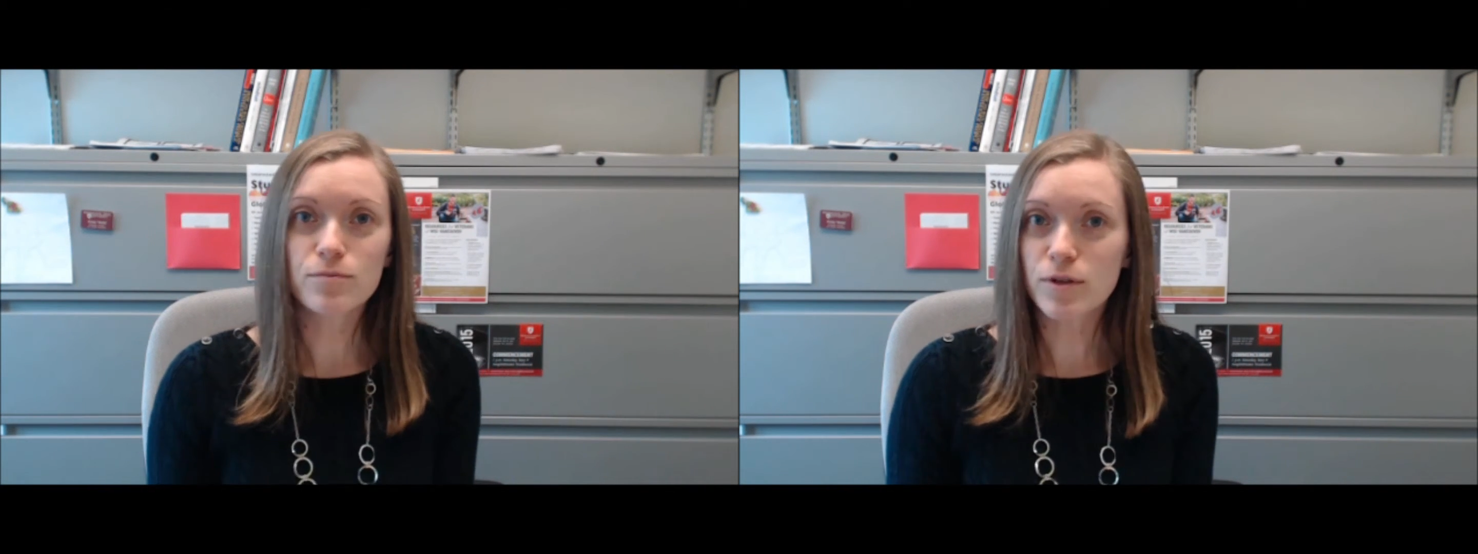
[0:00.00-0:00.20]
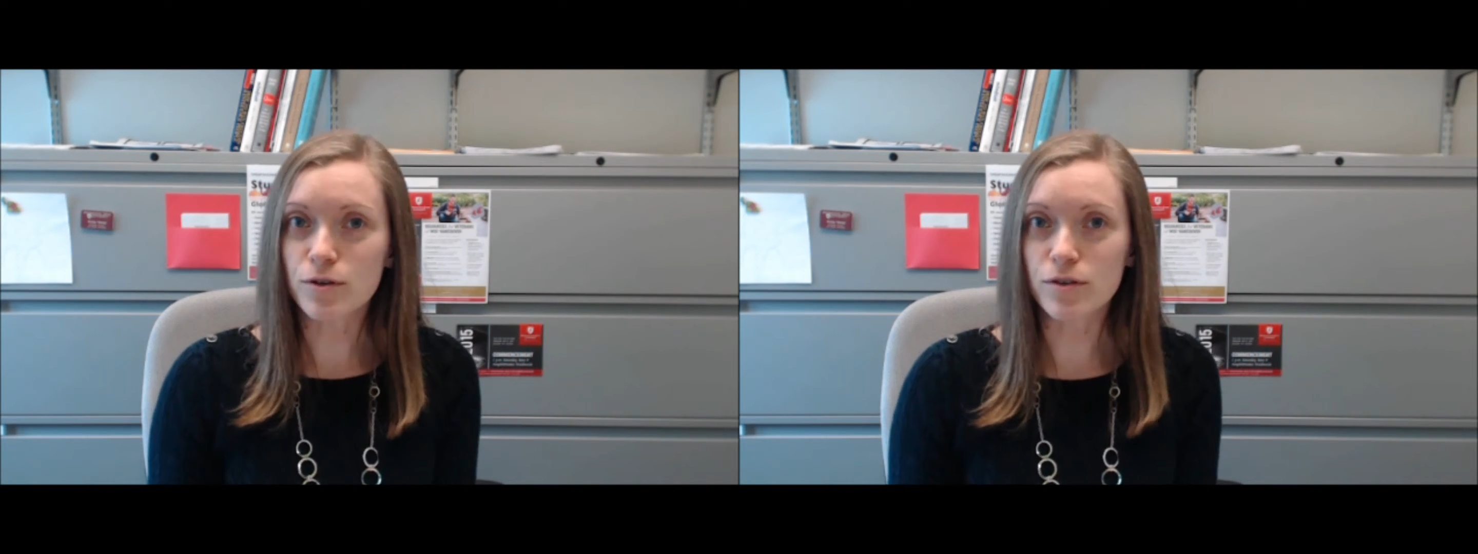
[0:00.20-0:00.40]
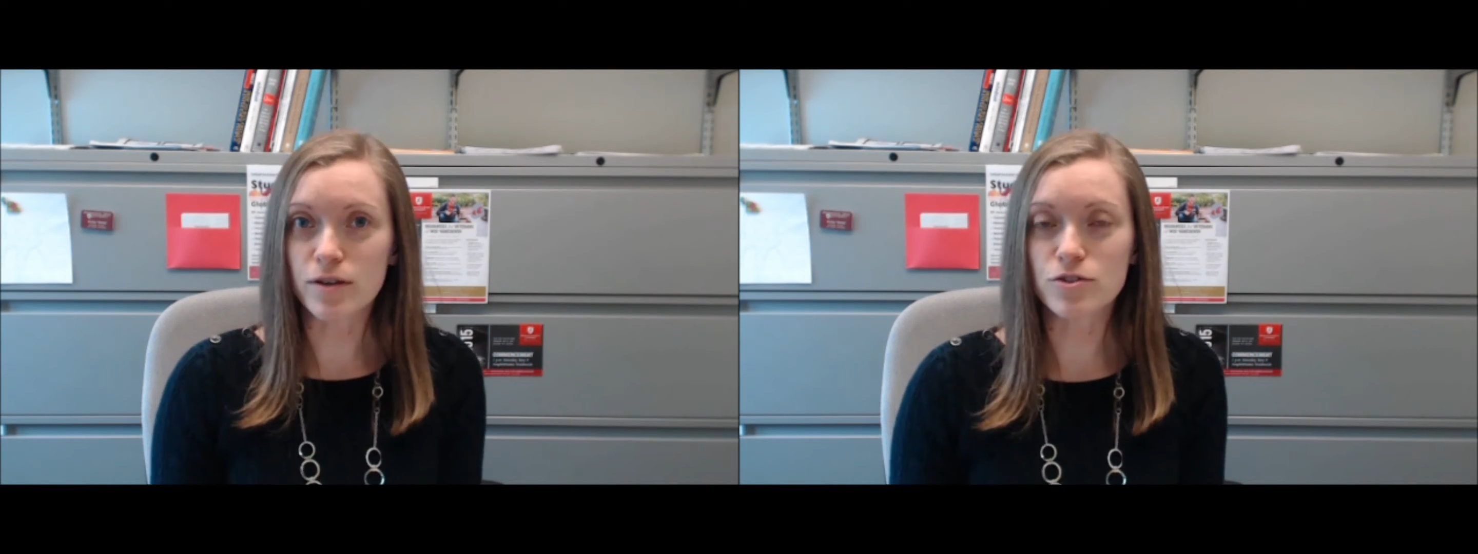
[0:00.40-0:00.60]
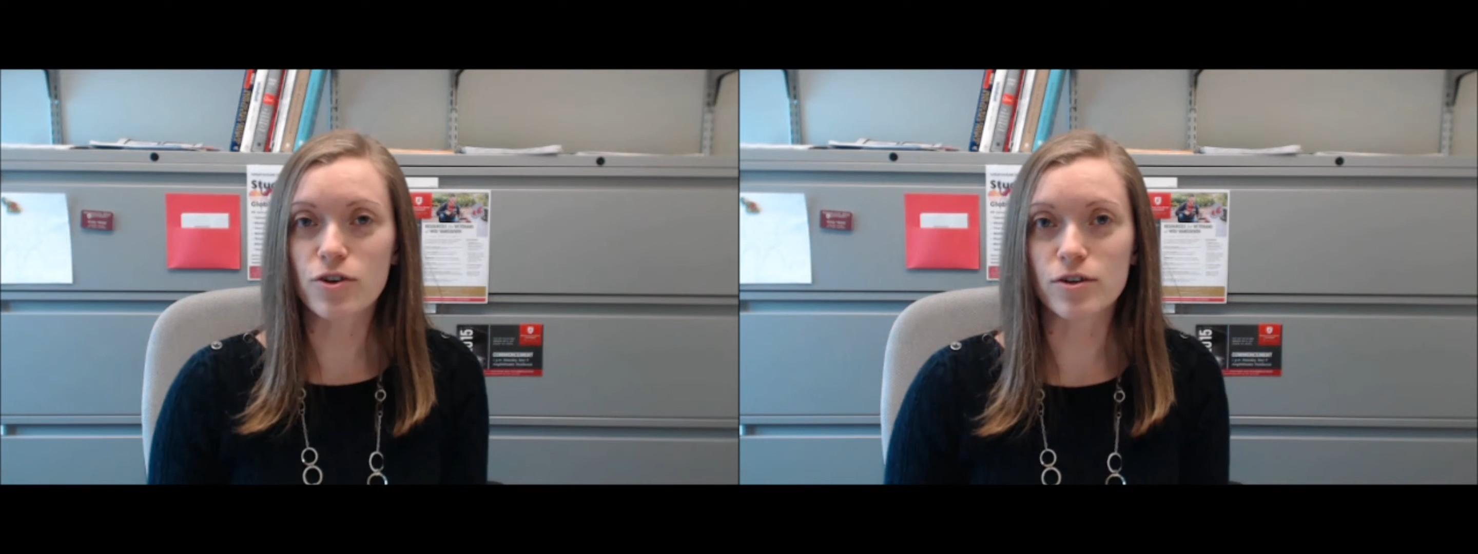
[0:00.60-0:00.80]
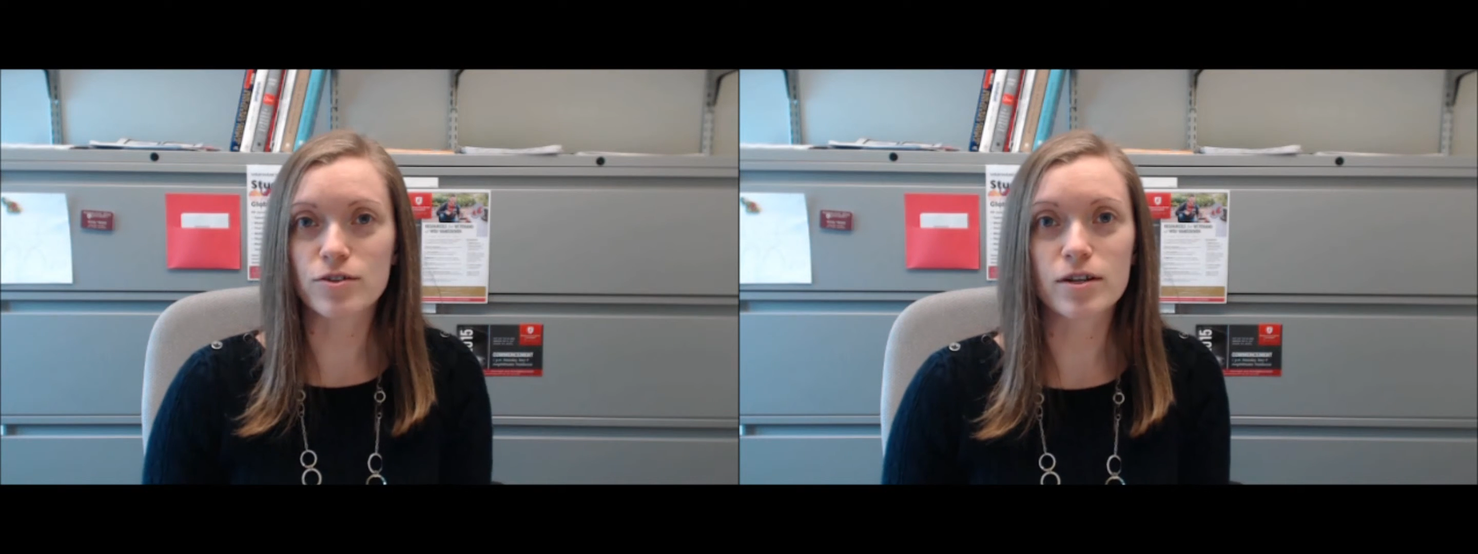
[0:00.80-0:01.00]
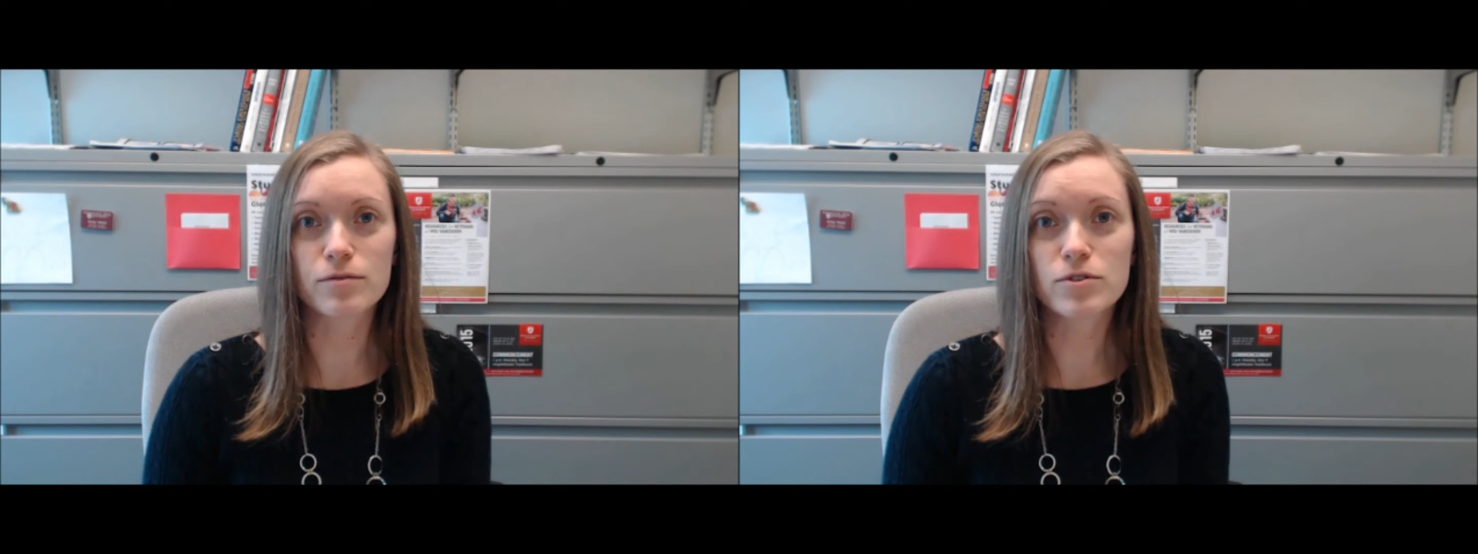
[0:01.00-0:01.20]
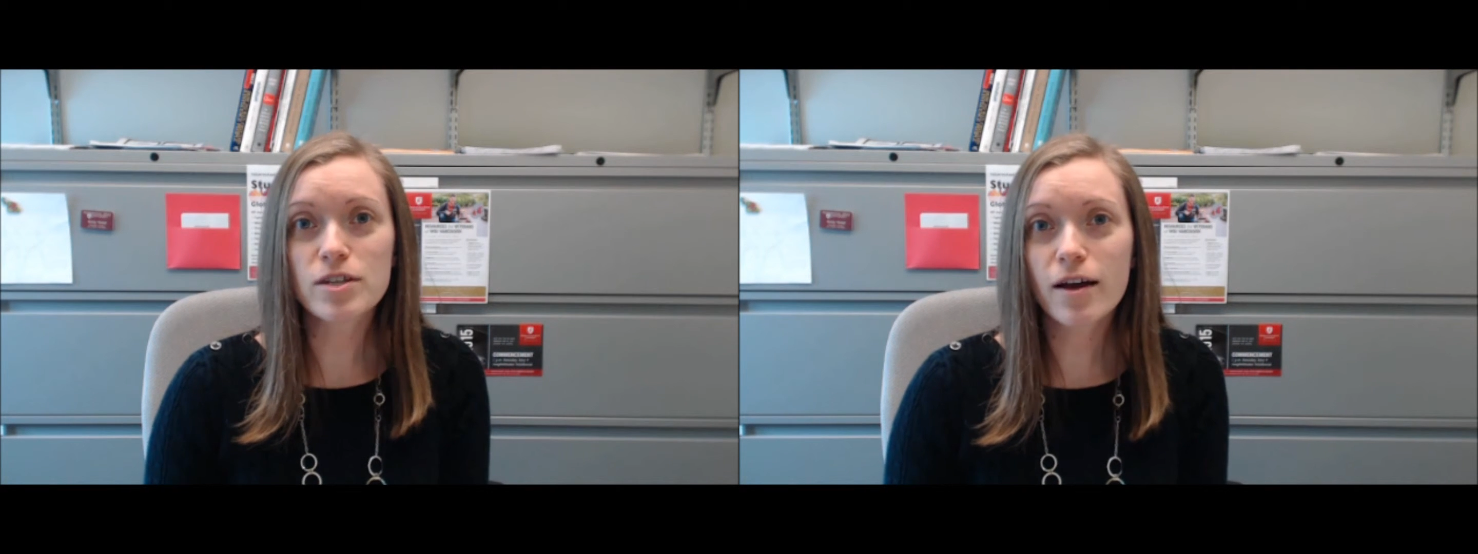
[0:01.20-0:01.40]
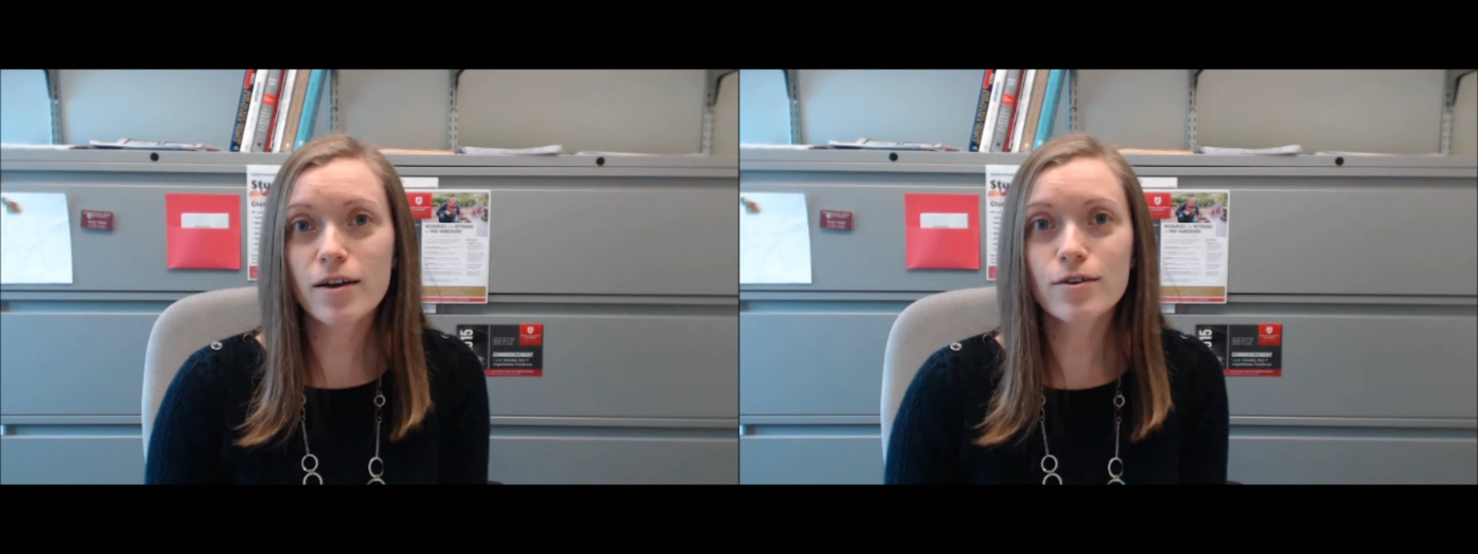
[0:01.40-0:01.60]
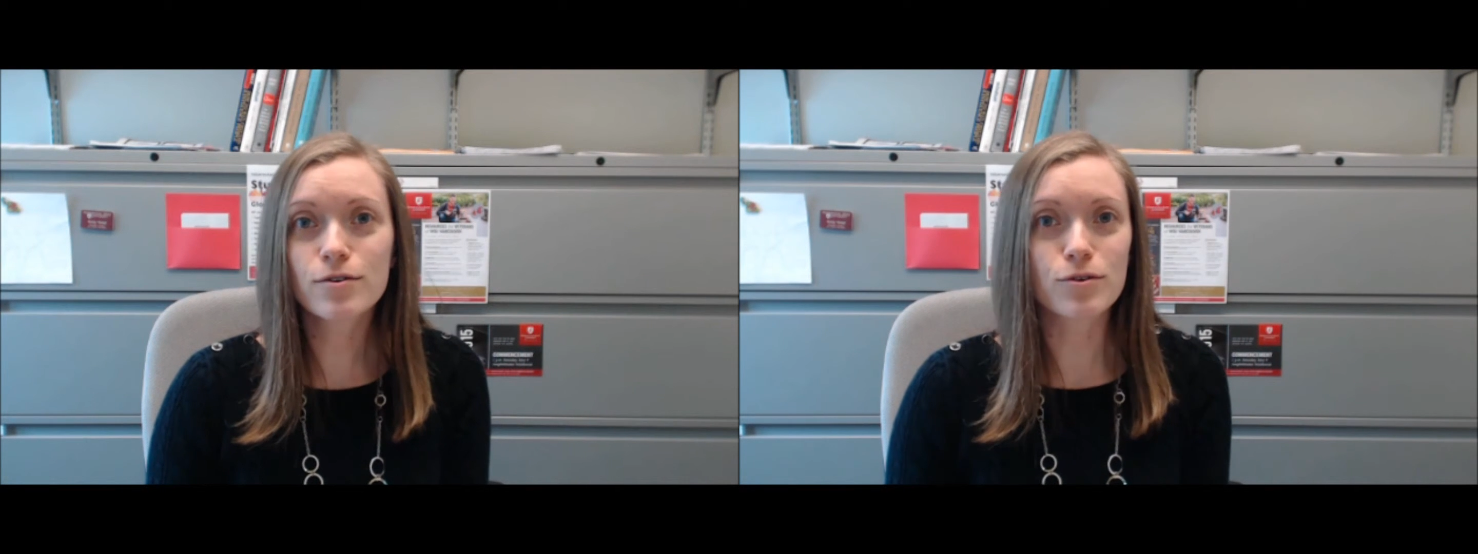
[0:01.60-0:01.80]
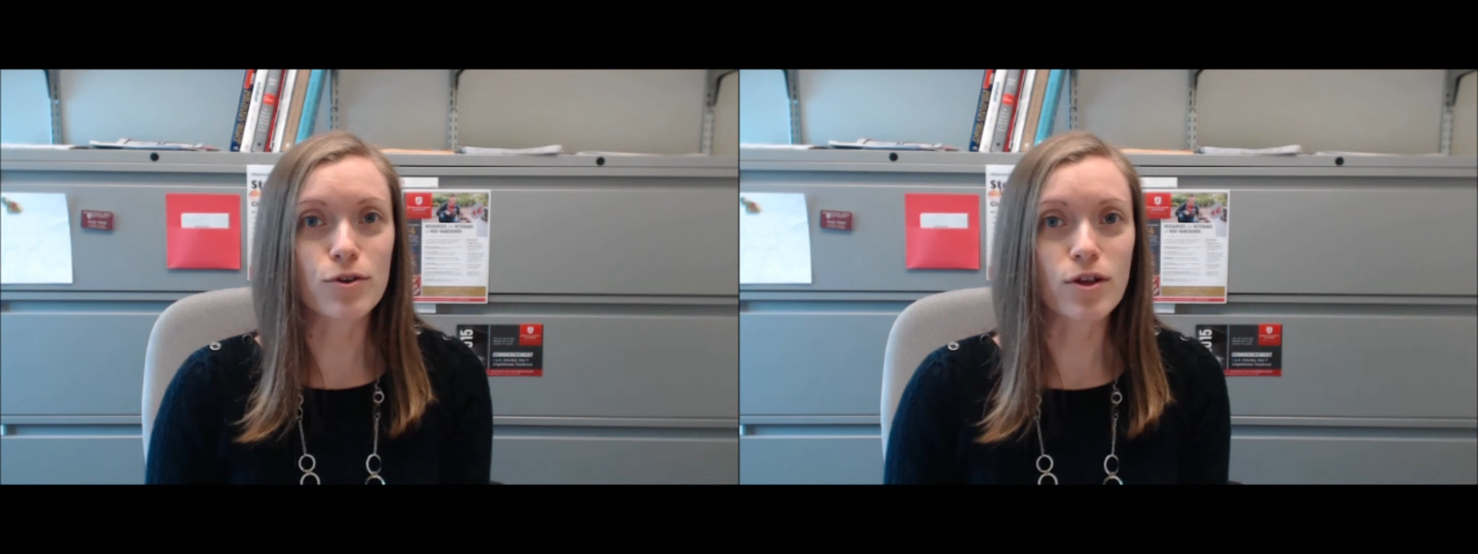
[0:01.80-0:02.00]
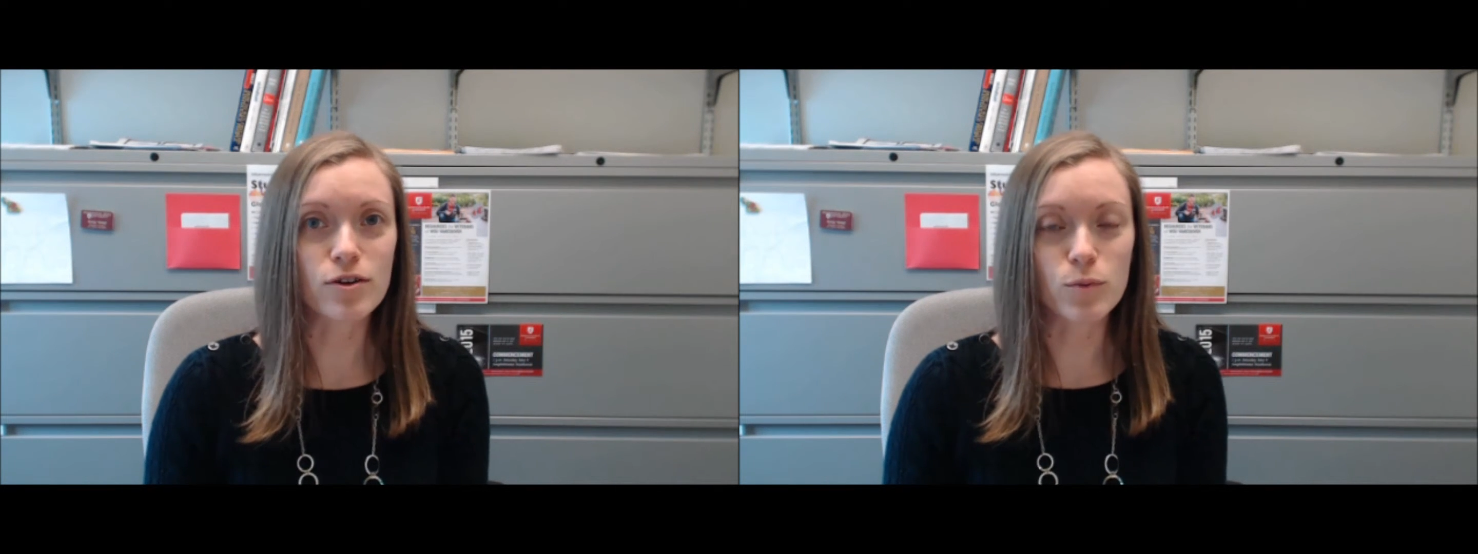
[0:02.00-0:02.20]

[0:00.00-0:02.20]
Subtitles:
the instructor had retired or no longer